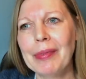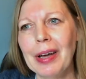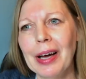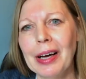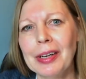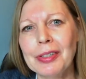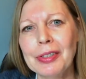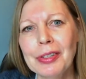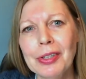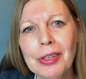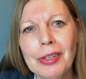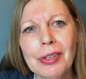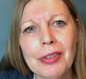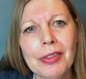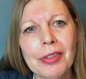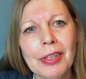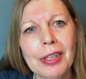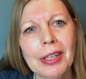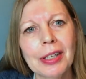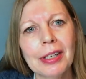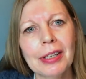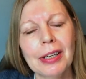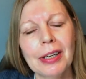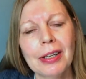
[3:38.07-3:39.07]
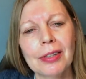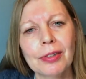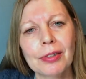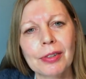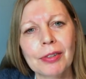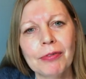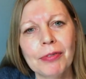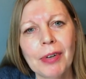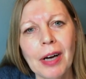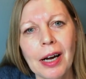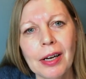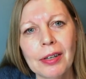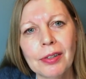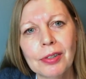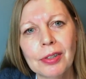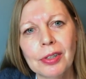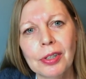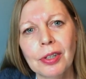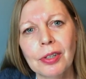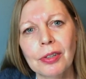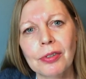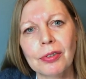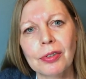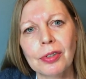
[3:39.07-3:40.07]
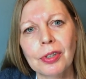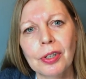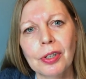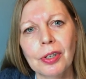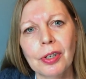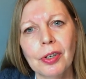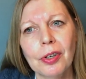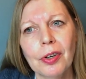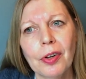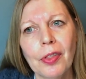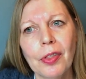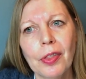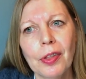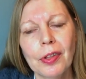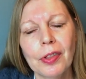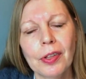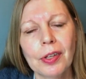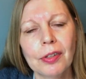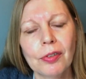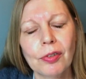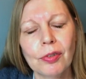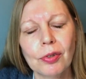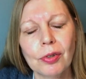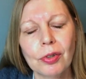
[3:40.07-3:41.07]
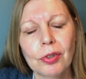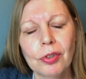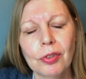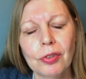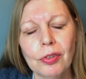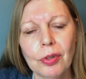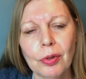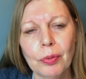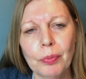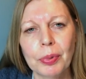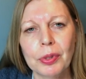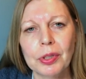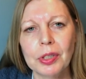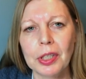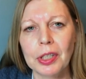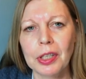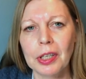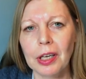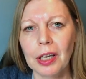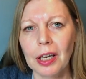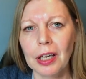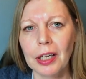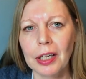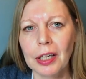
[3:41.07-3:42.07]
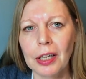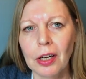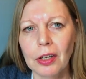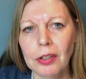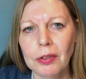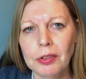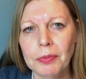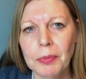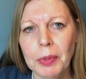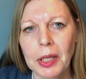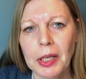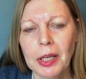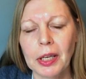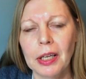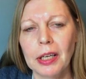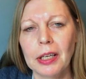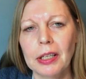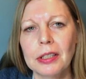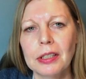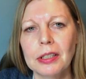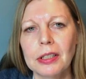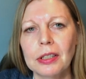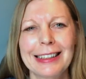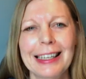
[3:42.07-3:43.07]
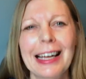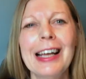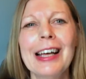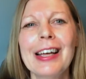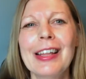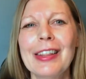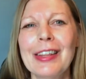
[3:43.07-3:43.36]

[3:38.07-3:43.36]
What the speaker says: I don't think, as far as coats go, that the instructions look particularly complicated.